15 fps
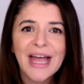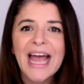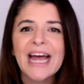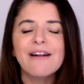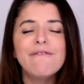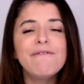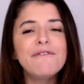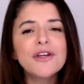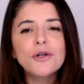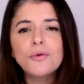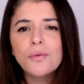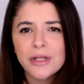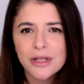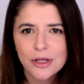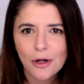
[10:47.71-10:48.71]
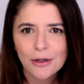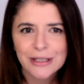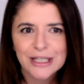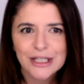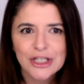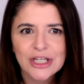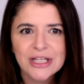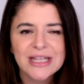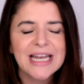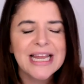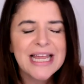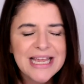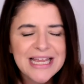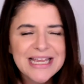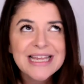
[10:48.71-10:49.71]
and filled with knowledge that
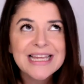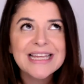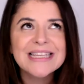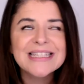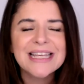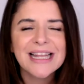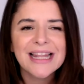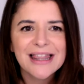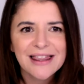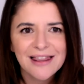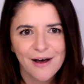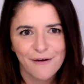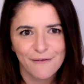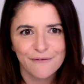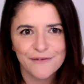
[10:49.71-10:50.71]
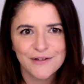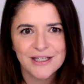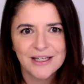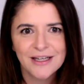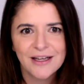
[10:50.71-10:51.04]
he is loved.